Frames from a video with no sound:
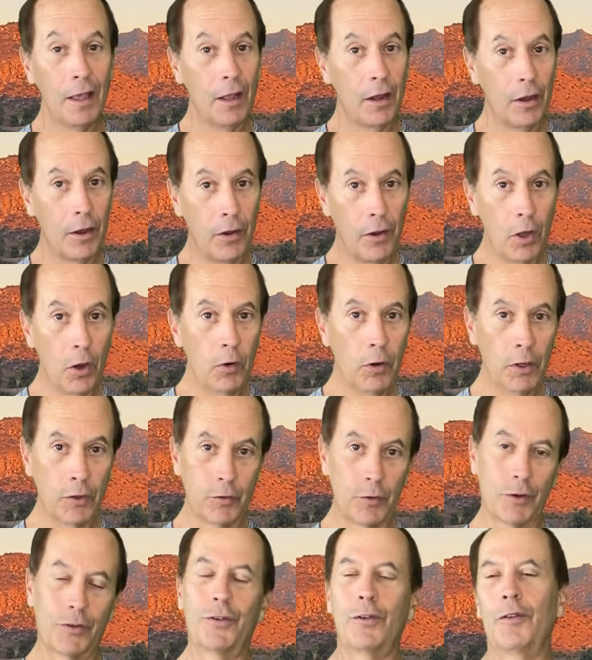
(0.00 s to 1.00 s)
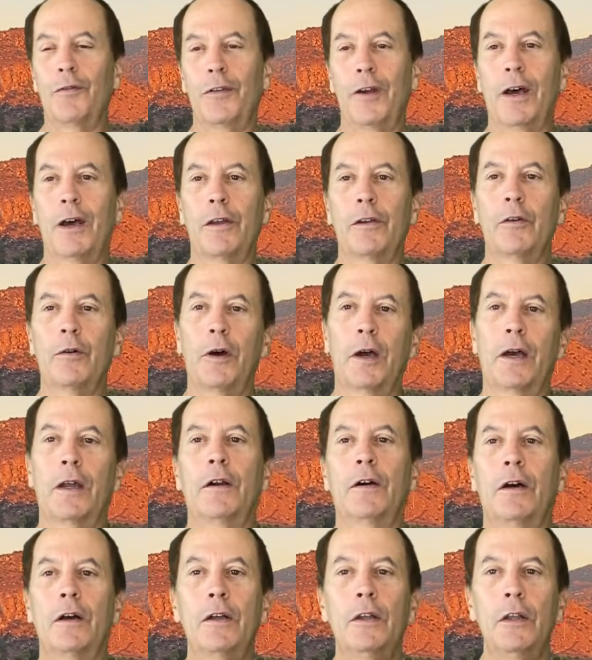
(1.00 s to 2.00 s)
no nutritional value at
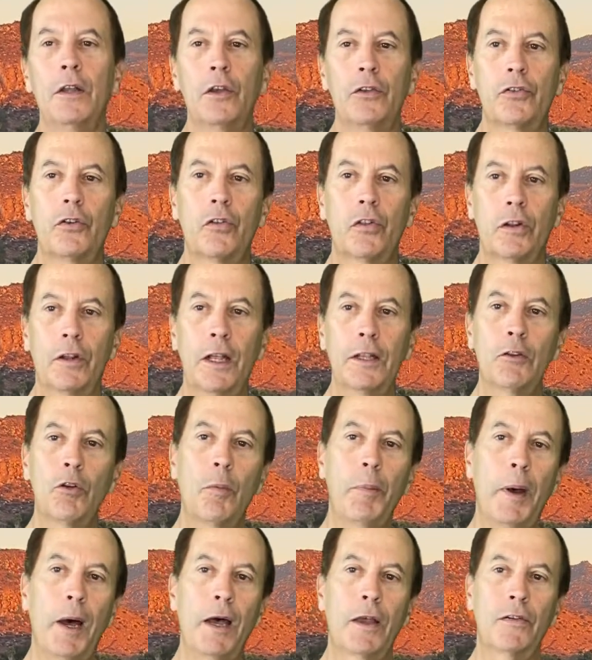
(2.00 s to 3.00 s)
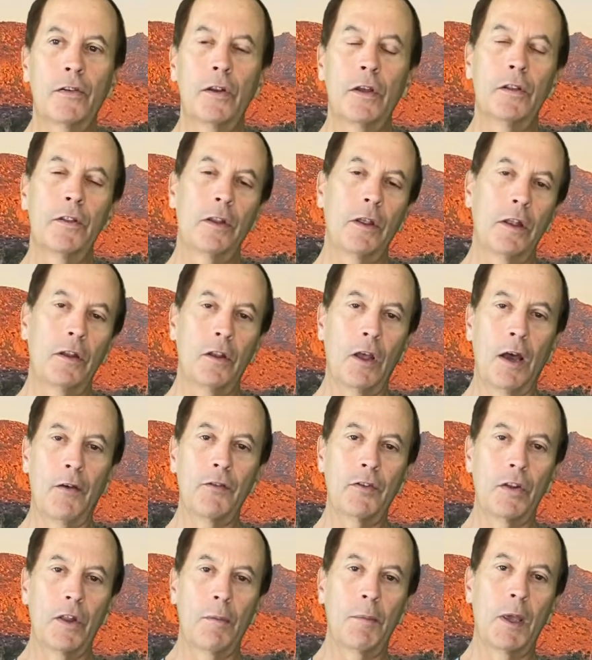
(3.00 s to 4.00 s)
all. So the lentil pasta, and
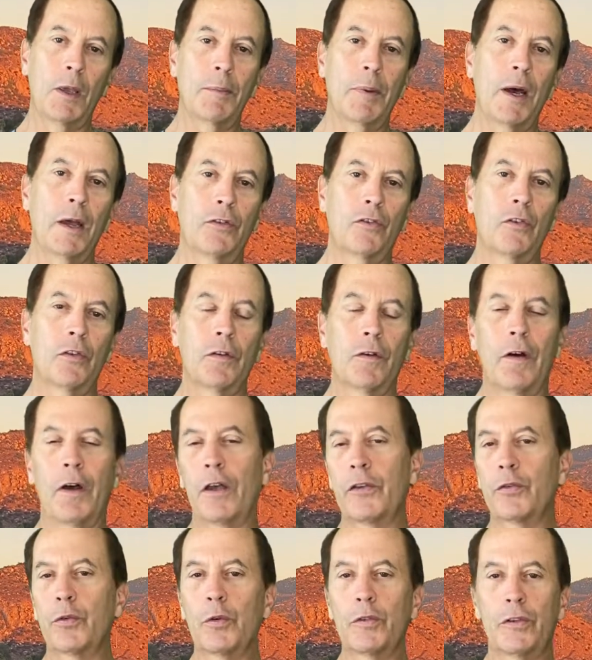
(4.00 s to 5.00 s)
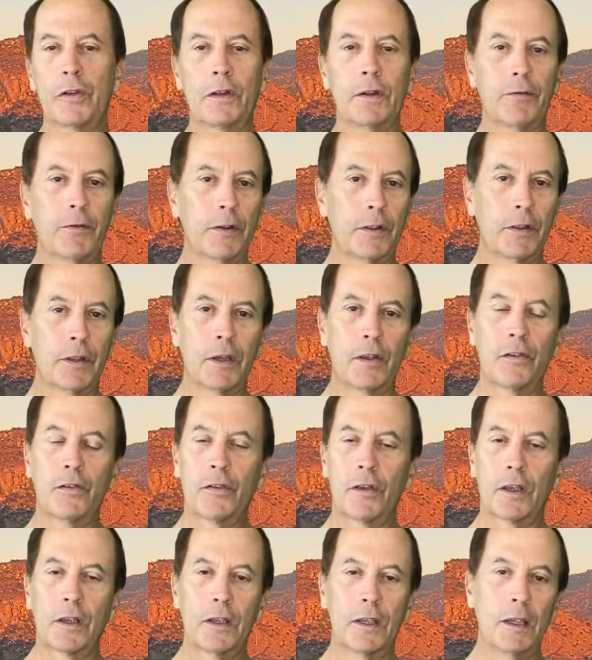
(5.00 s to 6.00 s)
obviously they make pastas of all sorts of different things
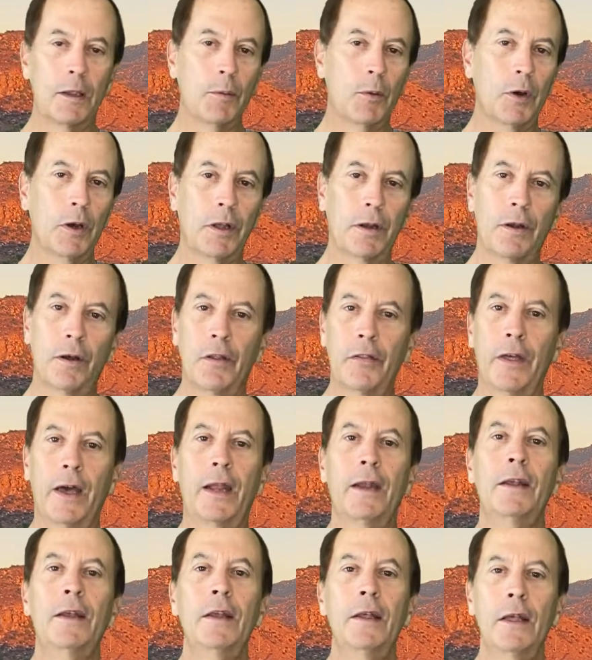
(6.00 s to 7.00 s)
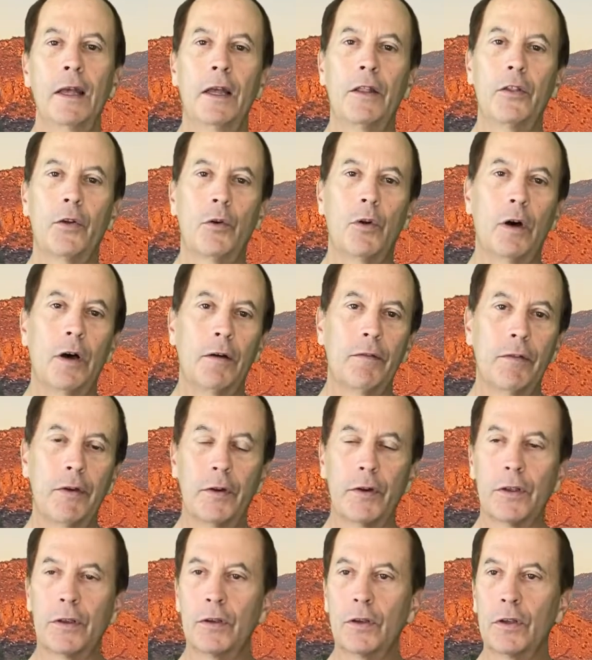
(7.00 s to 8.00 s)
like quinoa and all that, and they're all
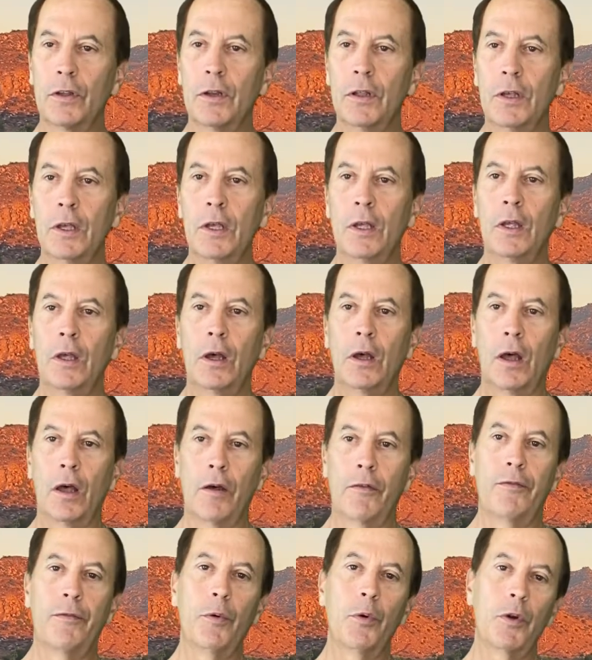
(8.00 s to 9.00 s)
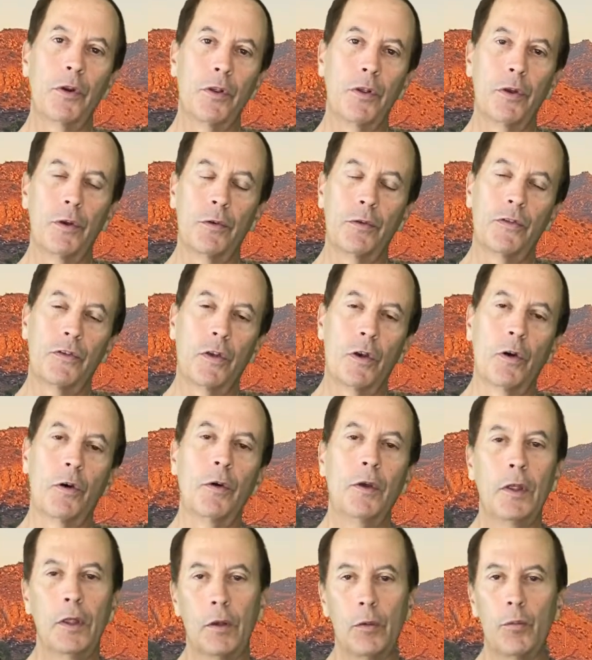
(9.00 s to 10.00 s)
very good for you. So
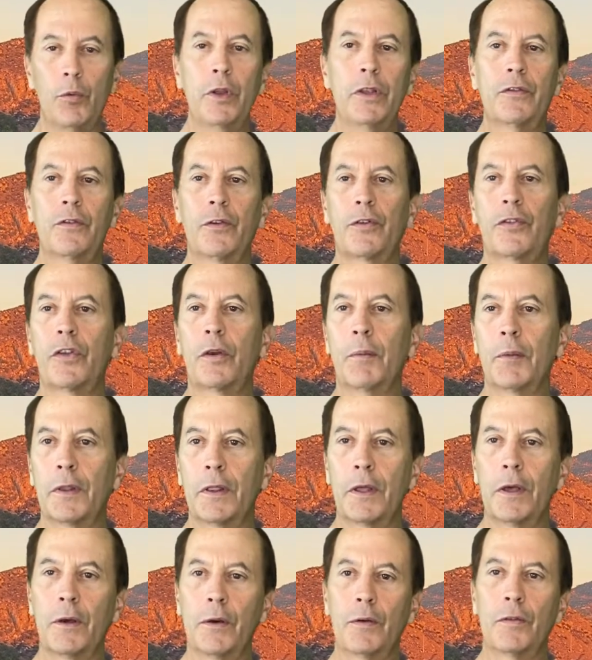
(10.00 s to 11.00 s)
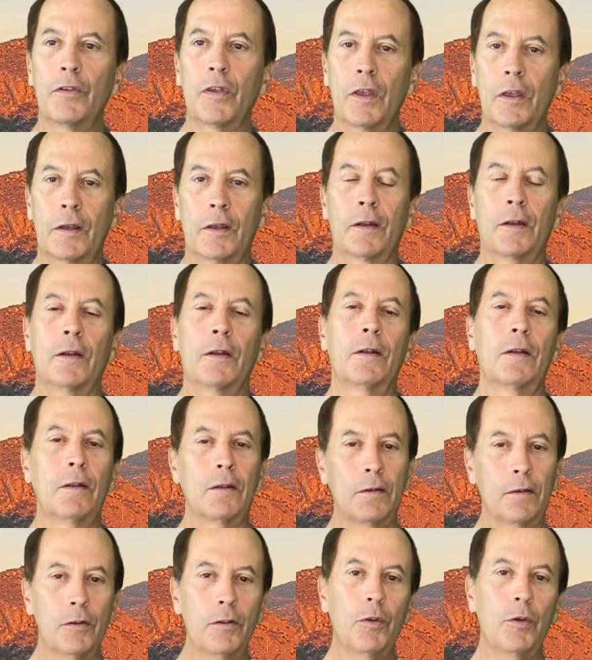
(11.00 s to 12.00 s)
reach for some of those and
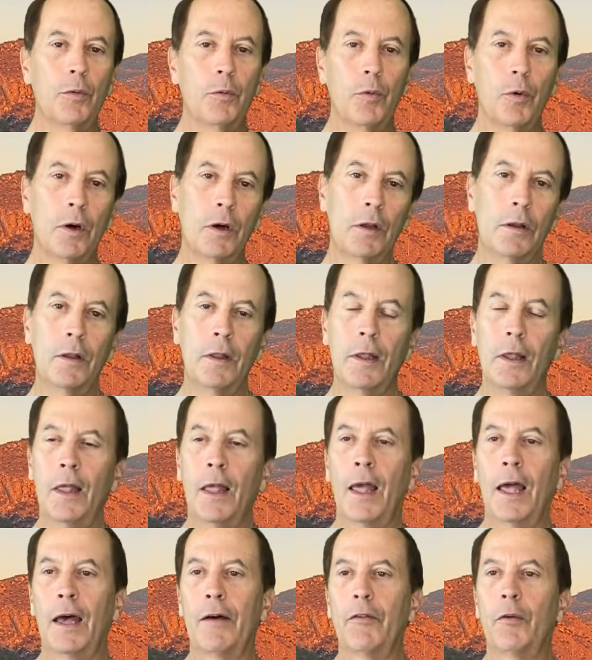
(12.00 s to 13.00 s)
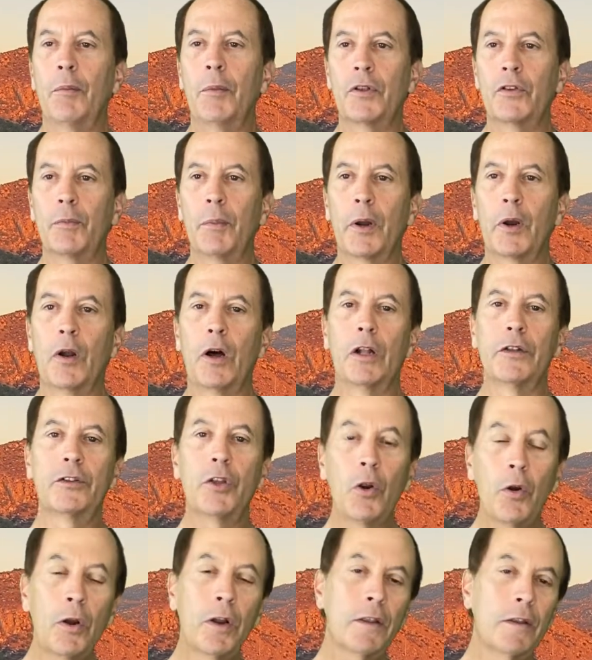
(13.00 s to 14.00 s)
you will have a much better
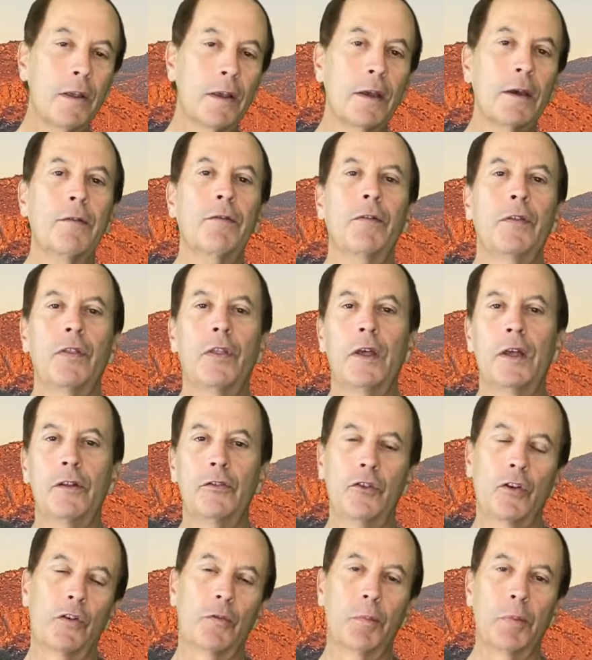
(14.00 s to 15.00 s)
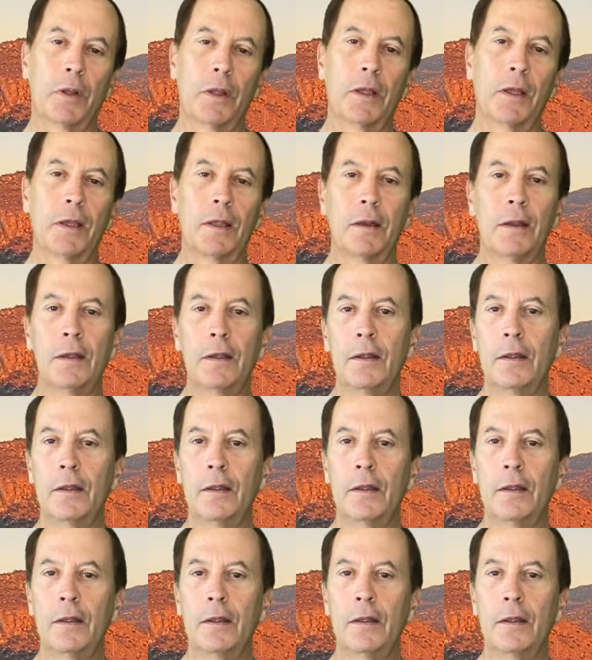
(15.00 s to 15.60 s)
alternative than just plain